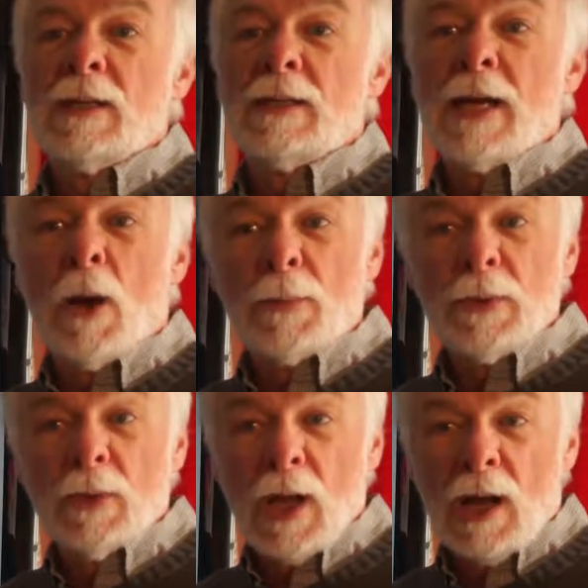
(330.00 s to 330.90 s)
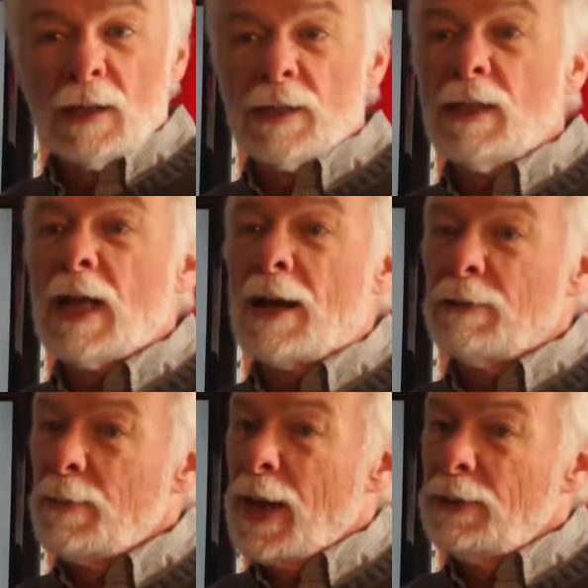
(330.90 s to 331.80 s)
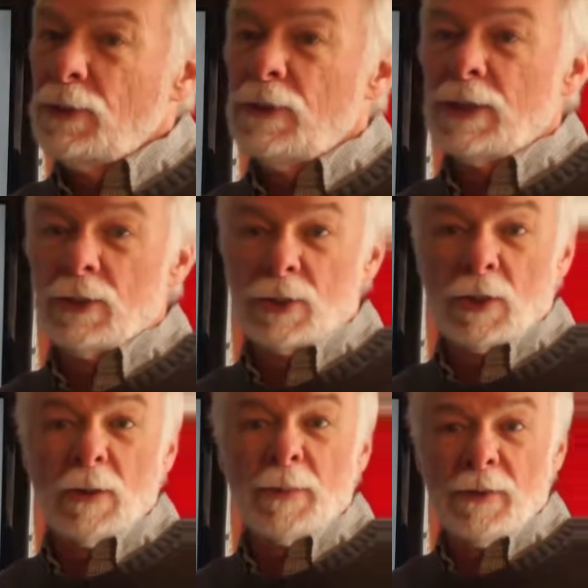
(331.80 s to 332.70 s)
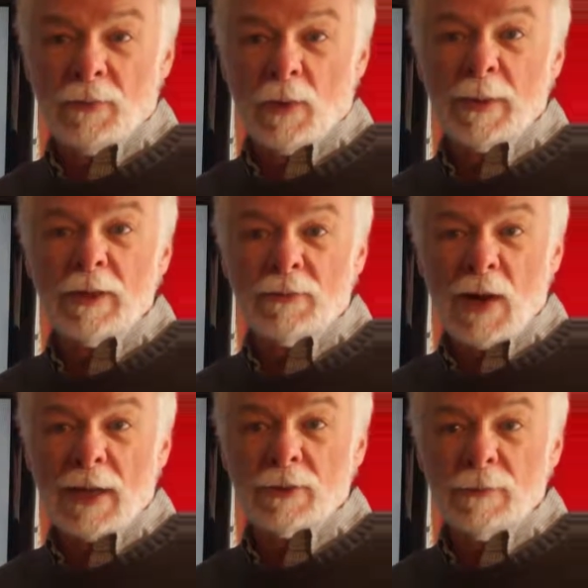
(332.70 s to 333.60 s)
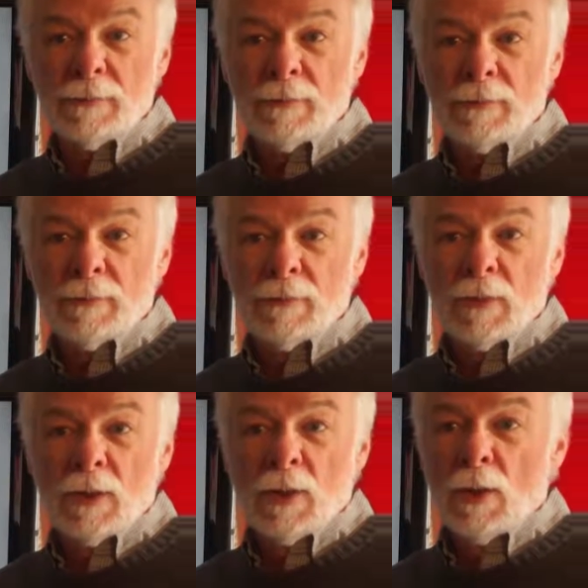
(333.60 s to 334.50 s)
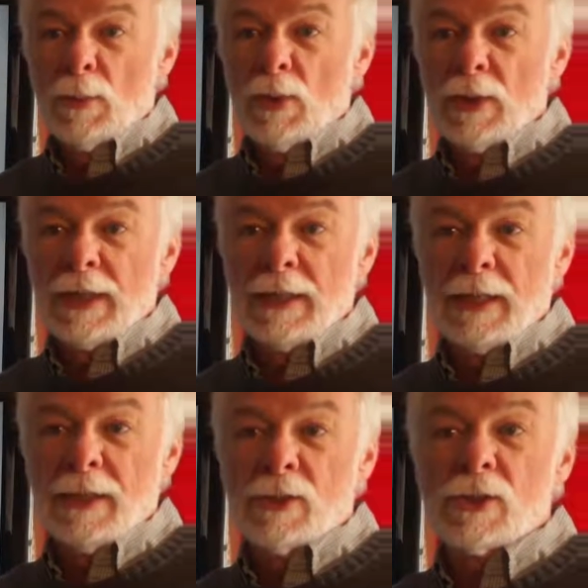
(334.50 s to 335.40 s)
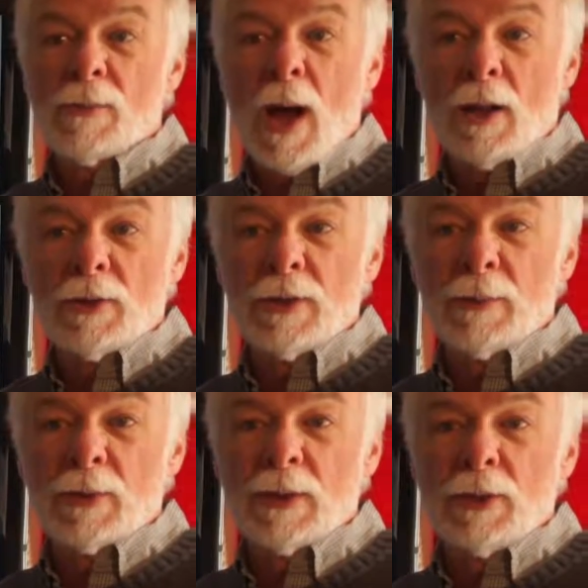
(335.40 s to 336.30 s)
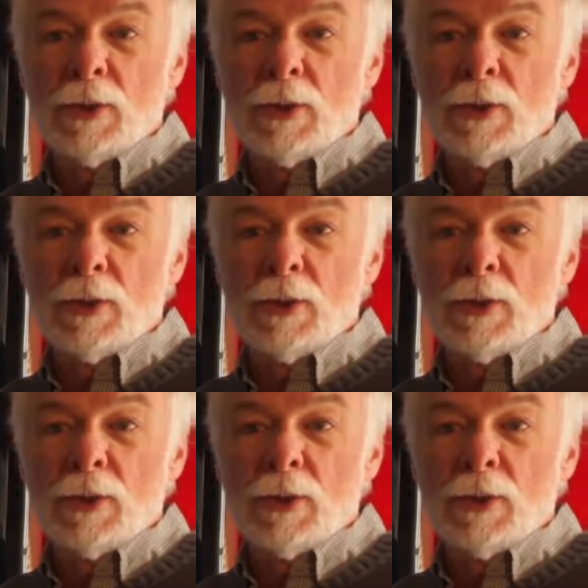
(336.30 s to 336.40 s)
To help you along a little, I'll remind you that you start by forming a fraction, putting the smaller number in the